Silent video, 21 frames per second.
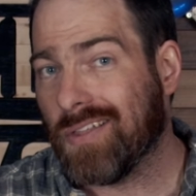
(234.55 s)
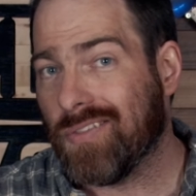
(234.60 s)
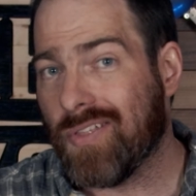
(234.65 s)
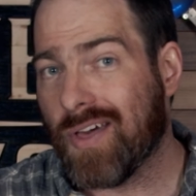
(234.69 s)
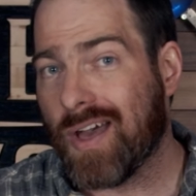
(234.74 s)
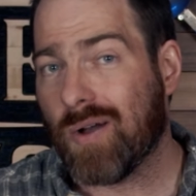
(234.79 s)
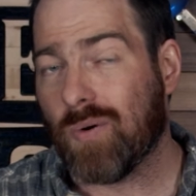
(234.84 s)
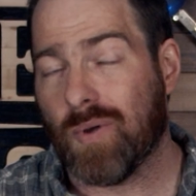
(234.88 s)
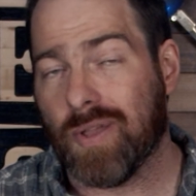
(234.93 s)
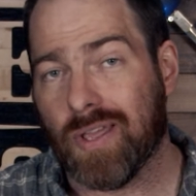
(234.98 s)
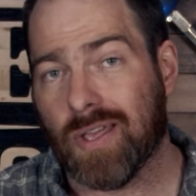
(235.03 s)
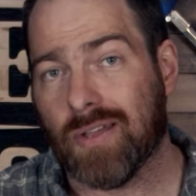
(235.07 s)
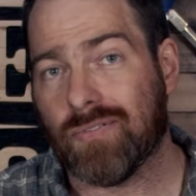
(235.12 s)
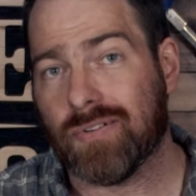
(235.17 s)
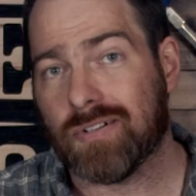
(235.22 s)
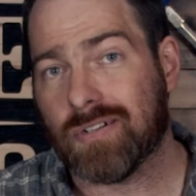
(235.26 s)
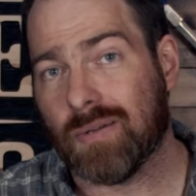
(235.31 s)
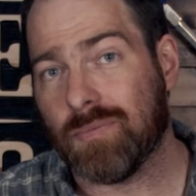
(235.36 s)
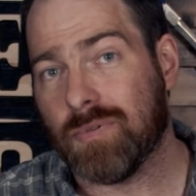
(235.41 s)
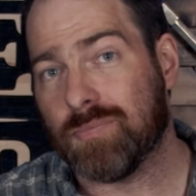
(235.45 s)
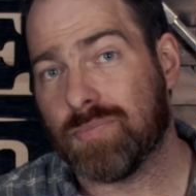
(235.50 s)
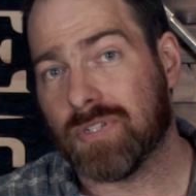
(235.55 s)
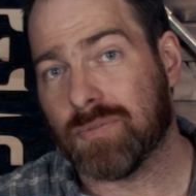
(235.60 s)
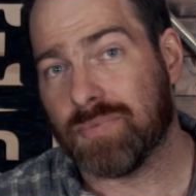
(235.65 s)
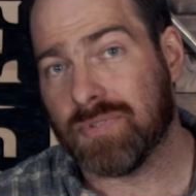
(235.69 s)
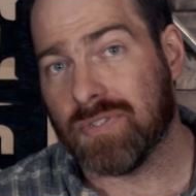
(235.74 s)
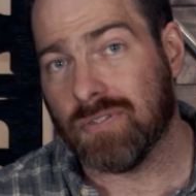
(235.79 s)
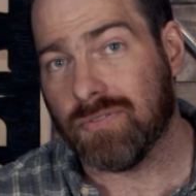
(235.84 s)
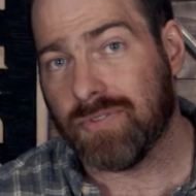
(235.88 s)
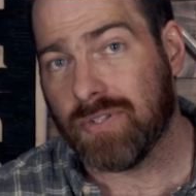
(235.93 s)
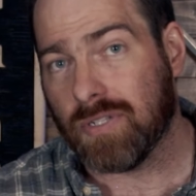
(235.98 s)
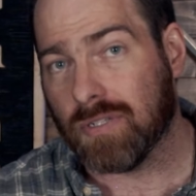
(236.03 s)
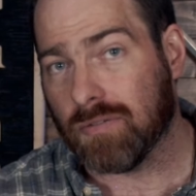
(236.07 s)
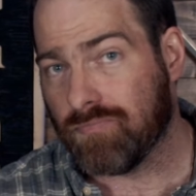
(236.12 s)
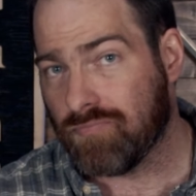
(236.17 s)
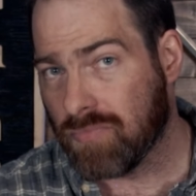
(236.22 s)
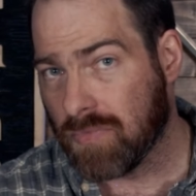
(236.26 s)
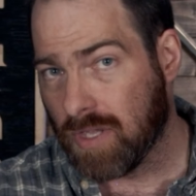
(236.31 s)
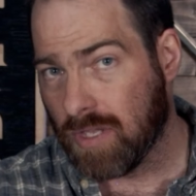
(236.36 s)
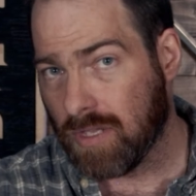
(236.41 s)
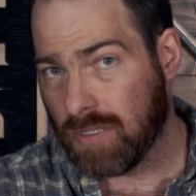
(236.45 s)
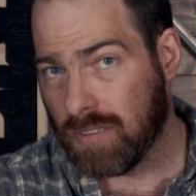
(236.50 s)
That way, every time you put up a new video,
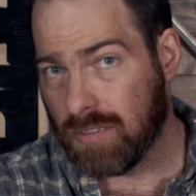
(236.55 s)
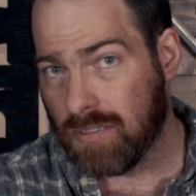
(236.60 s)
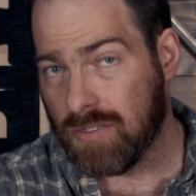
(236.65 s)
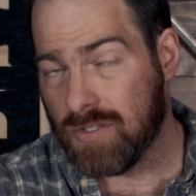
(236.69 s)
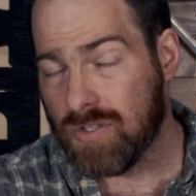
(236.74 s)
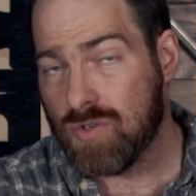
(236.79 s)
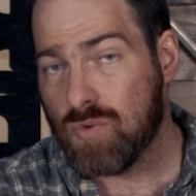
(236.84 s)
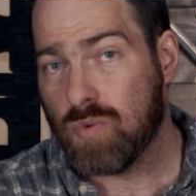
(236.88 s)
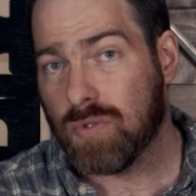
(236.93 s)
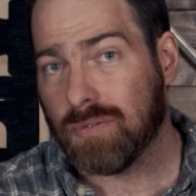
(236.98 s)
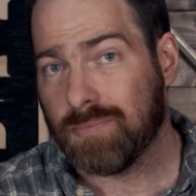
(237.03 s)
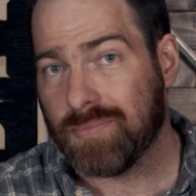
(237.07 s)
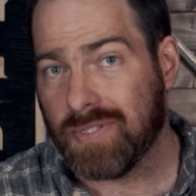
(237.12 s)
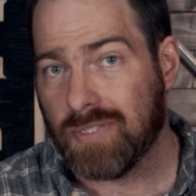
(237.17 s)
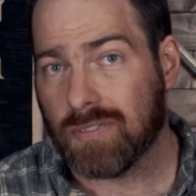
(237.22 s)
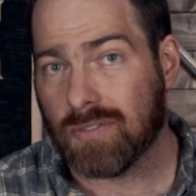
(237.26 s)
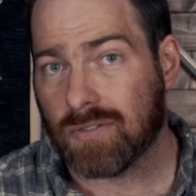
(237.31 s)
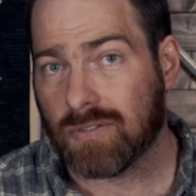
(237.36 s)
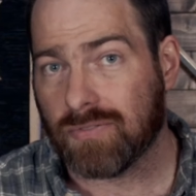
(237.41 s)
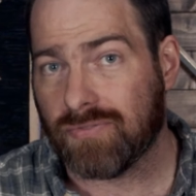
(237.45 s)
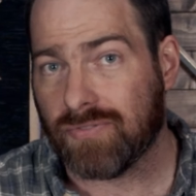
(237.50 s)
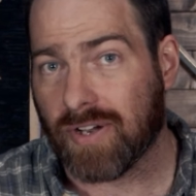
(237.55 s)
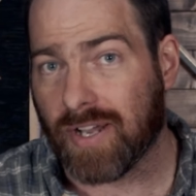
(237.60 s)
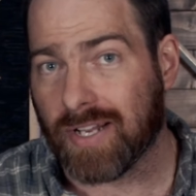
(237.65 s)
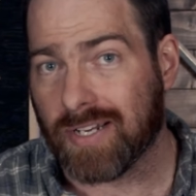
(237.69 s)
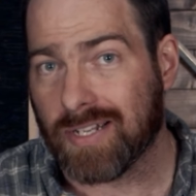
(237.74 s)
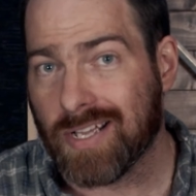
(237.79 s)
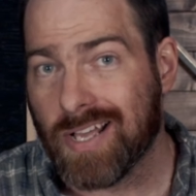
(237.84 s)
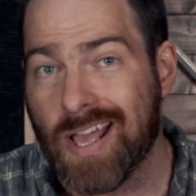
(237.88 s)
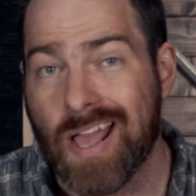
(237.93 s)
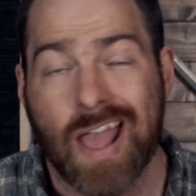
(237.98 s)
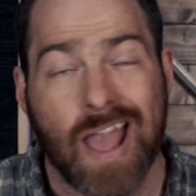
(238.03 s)
you will be notified.